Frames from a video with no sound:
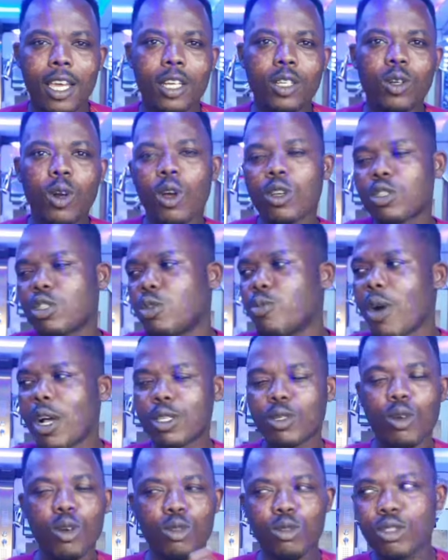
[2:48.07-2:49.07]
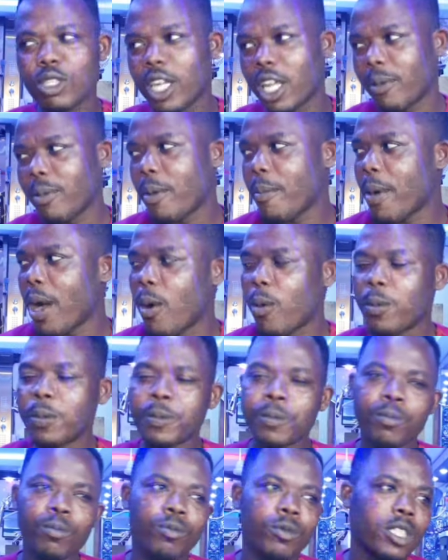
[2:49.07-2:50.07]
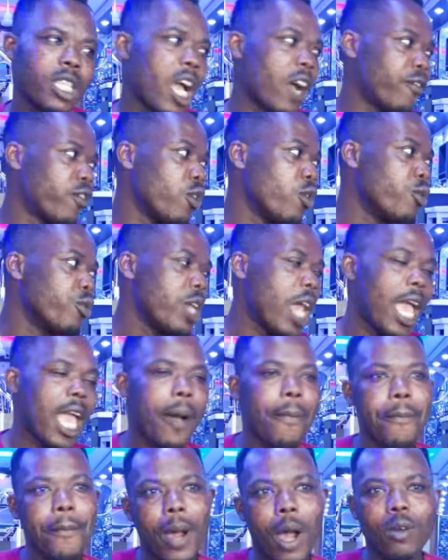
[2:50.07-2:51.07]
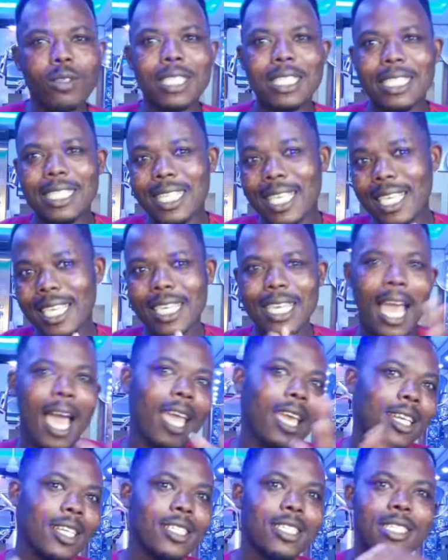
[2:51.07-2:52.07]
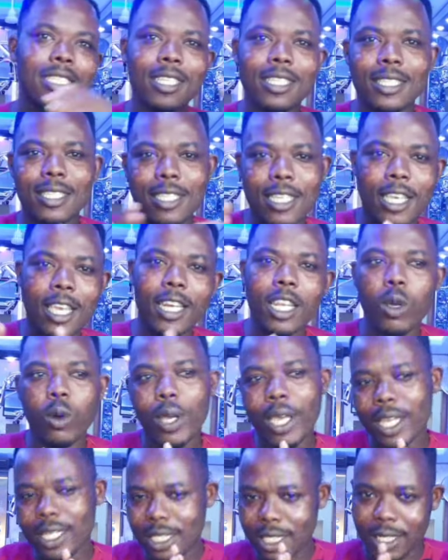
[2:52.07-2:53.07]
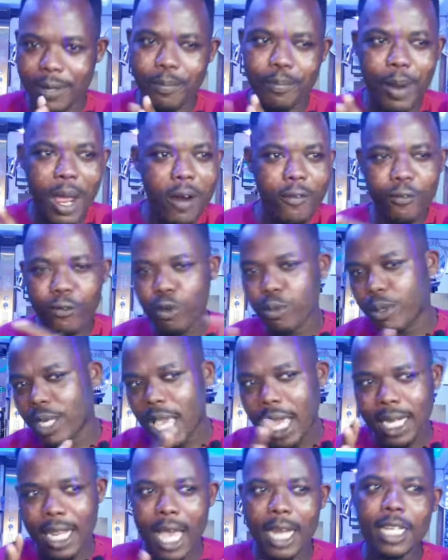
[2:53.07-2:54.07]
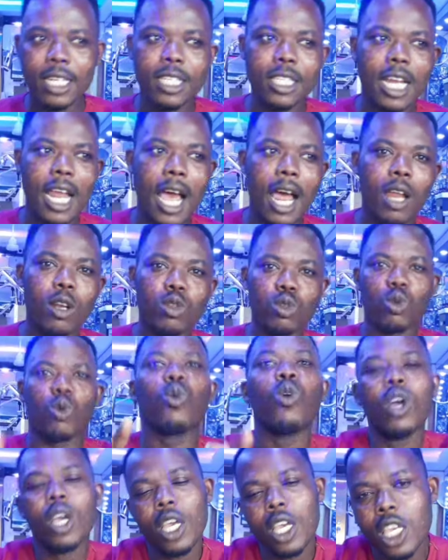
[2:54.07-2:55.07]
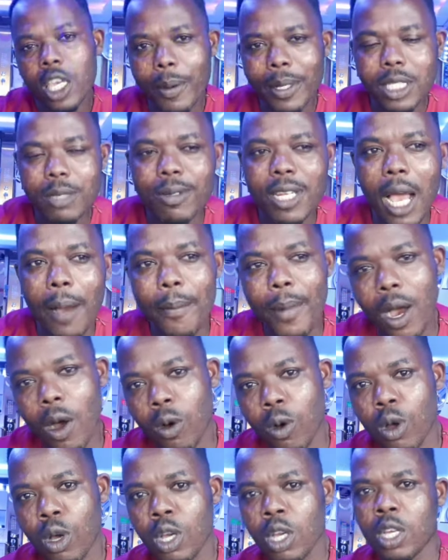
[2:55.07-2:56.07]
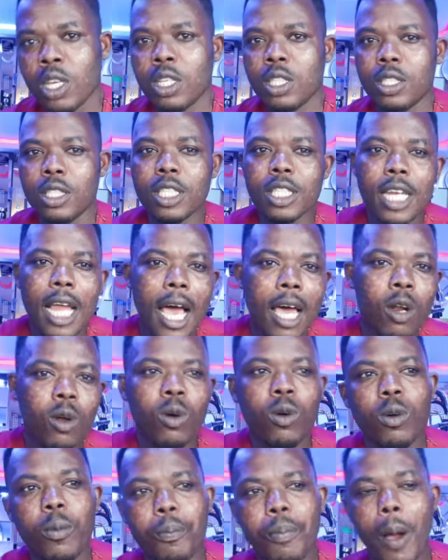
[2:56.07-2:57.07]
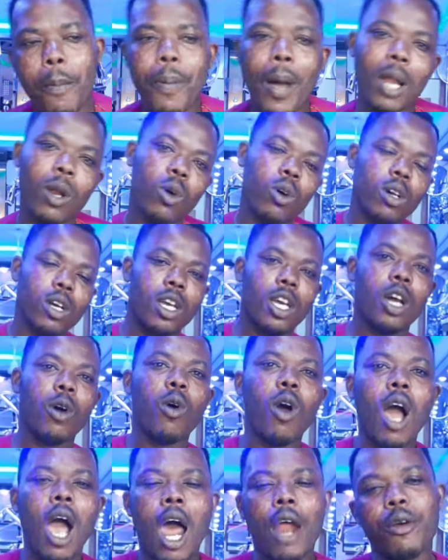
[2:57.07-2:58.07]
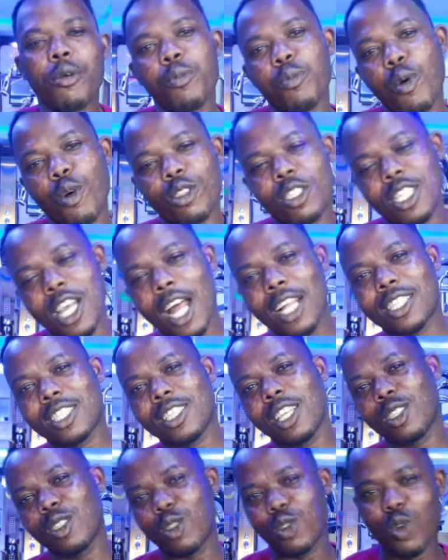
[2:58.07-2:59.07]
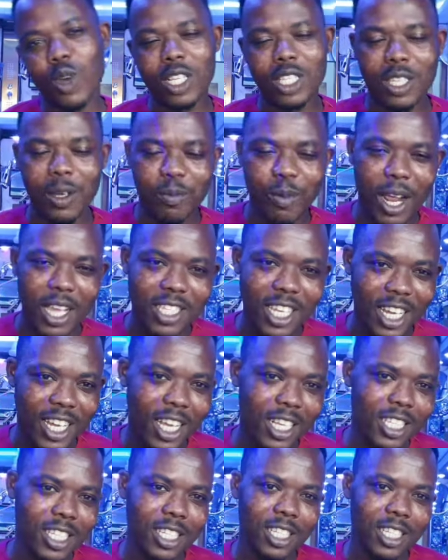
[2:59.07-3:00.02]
Doors, no more so to you never mount. Now, if you will be a mount sink, I this year see any kitchen, bathroom, me at the Adinina, and so waiting the amount. Ninano, Papano, our iron boat at 32 Enterprise, I cut